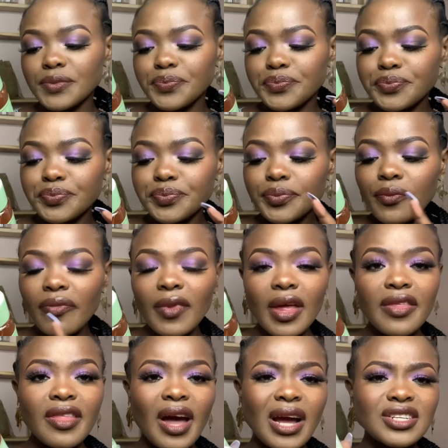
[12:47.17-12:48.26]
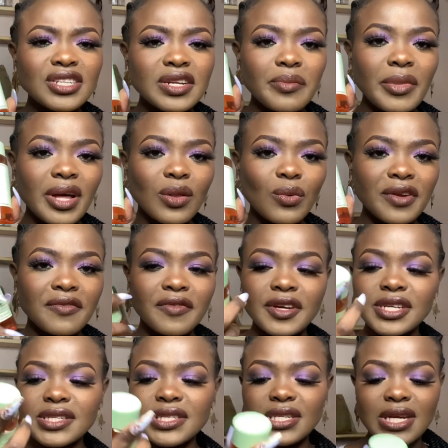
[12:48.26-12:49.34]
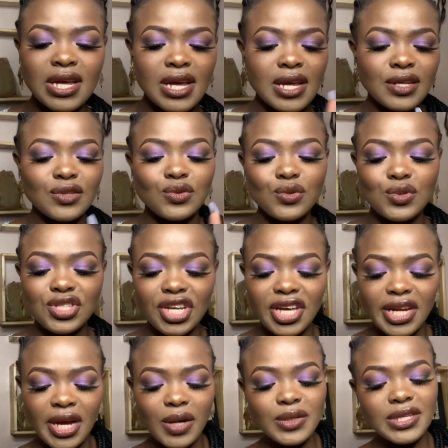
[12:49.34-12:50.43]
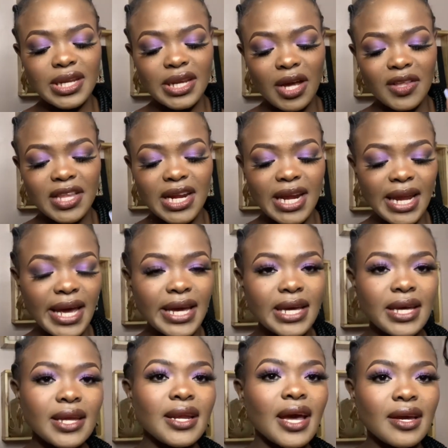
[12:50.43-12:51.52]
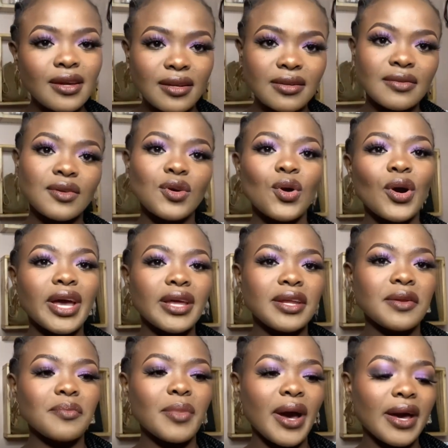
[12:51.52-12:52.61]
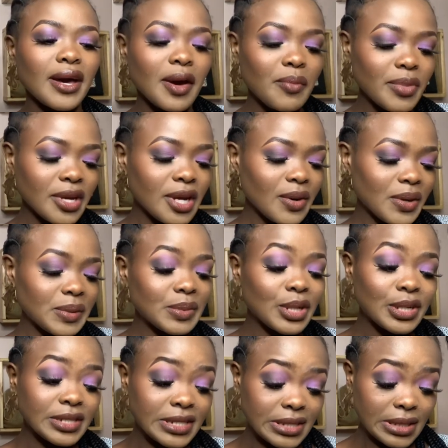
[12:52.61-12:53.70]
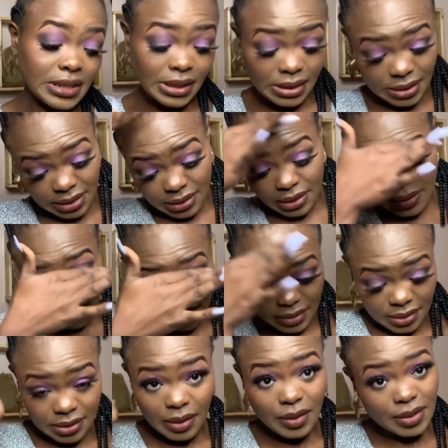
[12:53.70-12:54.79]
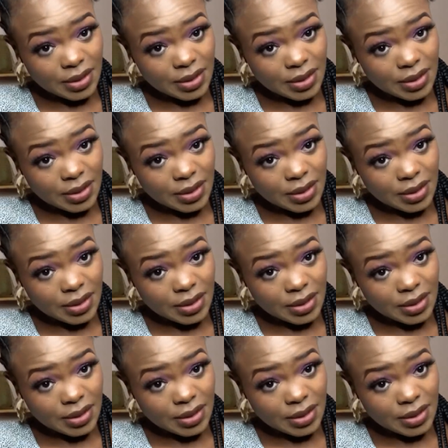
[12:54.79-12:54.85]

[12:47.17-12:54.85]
the 100ml one first to check it out. Now that I like it, I can go ahead and buy a bigger one because skincare is not, it's not